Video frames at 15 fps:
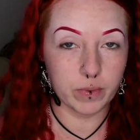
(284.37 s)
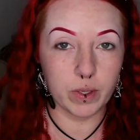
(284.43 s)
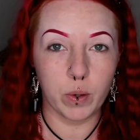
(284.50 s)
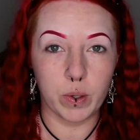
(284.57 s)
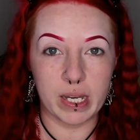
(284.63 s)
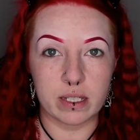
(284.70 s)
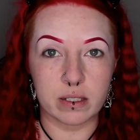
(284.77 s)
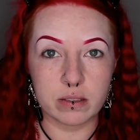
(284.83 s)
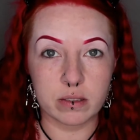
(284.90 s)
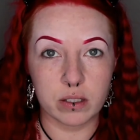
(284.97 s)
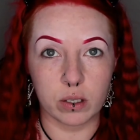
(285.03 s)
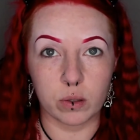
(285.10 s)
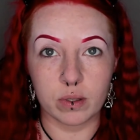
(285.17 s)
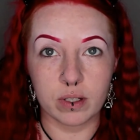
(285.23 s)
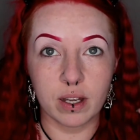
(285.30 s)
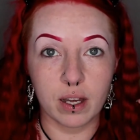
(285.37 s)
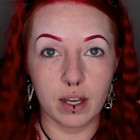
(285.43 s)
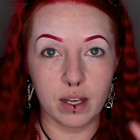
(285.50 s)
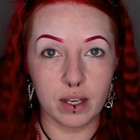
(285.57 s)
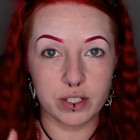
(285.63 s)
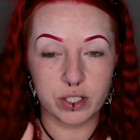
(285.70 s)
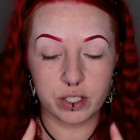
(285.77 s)
Okay, so
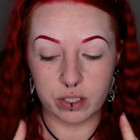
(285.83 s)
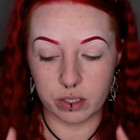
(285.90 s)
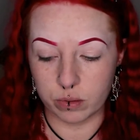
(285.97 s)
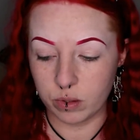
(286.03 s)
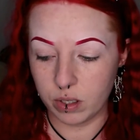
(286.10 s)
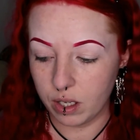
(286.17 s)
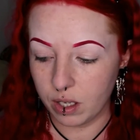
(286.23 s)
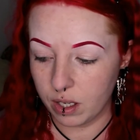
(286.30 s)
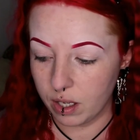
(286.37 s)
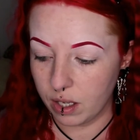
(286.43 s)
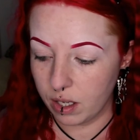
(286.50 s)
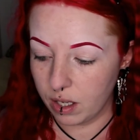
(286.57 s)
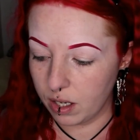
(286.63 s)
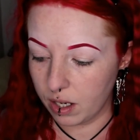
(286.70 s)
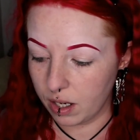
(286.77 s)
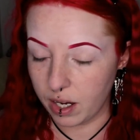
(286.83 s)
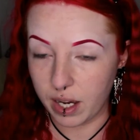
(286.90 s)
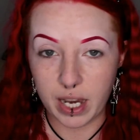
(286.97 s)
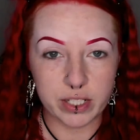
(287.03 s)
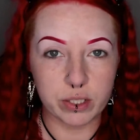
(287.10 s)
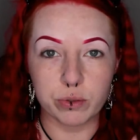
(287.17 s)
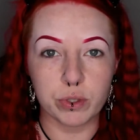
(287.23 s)
eyeshadow.
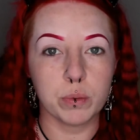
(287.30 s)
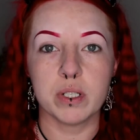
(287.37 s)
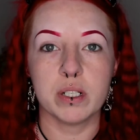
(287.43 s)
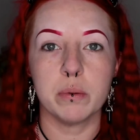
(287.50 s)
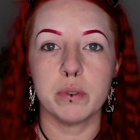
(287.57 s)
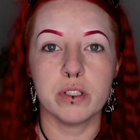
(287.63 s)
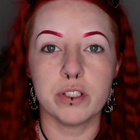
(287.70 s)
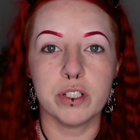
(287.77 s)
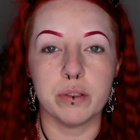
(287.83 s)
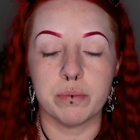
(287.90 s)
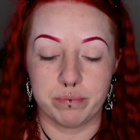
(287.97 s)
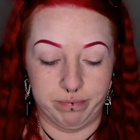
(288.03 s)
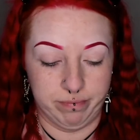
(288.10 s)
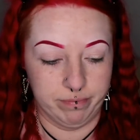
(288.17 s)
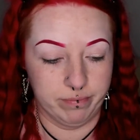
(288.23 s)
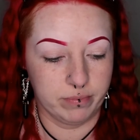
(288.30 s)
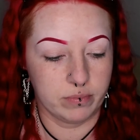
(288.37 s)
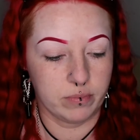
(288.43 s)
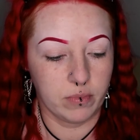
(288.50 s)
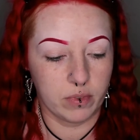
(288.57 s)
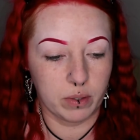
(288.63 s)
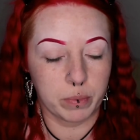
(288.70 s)
I don't know what I'm going to do,
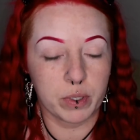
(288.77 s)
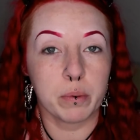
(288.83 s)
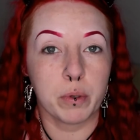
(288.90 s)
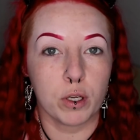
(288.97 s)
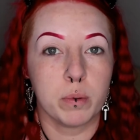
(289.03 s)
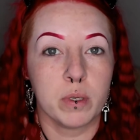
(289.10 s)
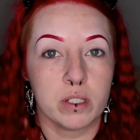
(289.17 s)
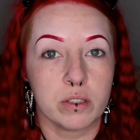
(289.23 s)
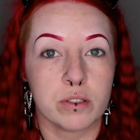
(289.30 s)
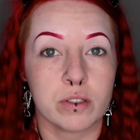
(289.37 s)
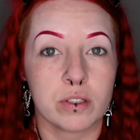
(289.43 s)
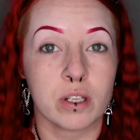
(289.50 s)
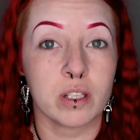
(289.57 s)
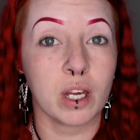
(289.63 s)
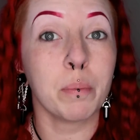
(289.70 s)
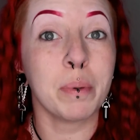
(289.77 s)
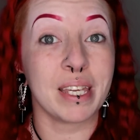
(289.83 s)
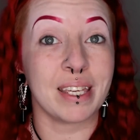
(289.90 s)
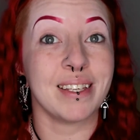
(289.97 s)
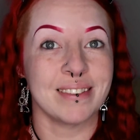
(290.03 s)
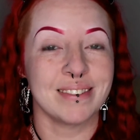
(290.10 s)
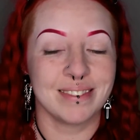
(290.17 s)
but I'm hoping it doesn't turn out
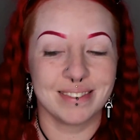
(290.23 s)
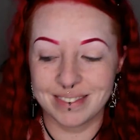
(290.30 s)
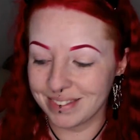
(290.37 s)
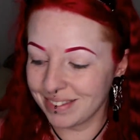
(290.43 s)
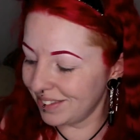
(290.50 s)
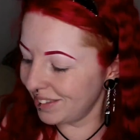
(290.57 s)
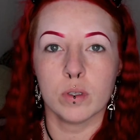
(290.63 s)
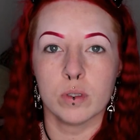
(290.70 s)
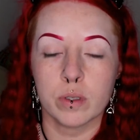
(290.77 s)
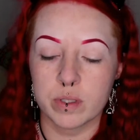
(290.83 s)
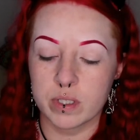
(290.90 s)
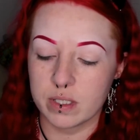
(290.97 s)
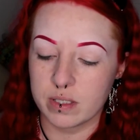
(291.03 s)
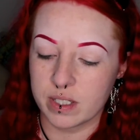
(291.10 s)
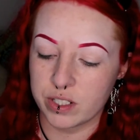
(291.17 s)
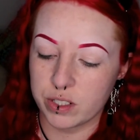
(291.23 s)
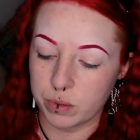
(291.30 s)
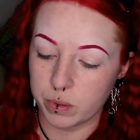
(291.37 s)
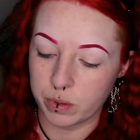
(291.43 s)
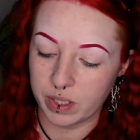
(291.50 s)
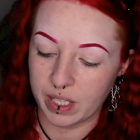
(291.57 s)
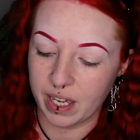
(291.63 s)
pink. Although since I
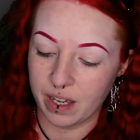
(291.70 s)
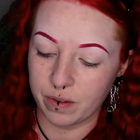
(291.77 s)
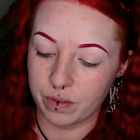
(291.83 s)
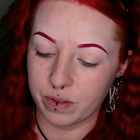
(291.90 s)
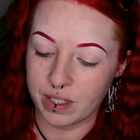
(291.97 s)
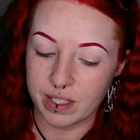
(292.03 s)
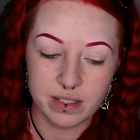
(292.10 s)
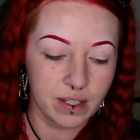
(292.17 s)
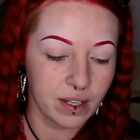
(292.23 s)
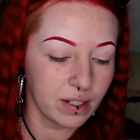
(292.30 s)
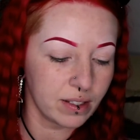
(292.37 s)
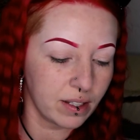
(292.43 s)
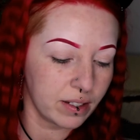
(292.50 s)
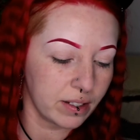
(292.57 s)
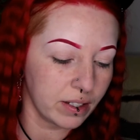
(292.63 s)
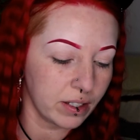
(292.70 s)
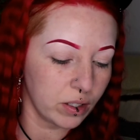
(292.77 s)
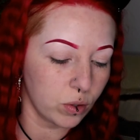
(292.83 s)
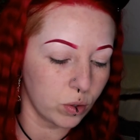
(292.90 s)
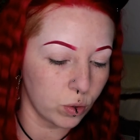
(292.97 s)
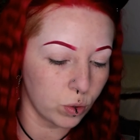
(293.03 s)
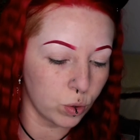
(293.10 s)
do only have this eyeliner
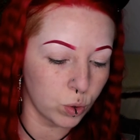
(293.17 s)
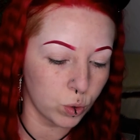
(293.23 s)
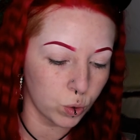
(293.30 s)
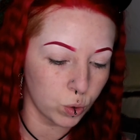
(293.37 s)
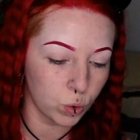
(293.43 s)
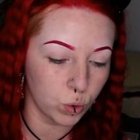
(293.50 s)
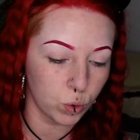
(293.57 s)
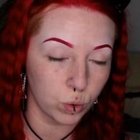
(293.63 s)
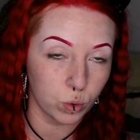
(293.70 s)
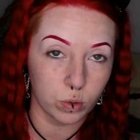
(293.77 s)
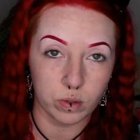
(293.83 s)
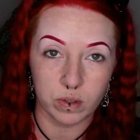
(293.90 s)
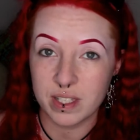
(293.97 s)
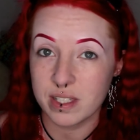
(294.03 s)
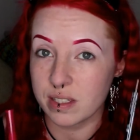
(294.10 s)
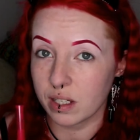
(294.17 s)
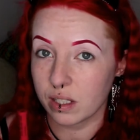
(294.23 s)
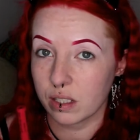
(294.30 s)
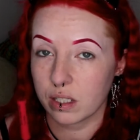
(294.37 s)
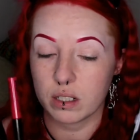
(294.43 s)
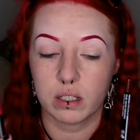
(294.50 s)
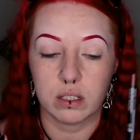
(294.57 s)
or this
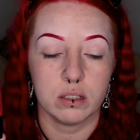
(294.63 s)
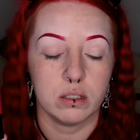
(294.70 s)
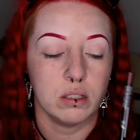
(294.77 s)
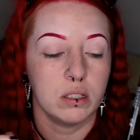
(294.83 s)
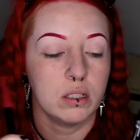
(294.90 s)
eyeliner,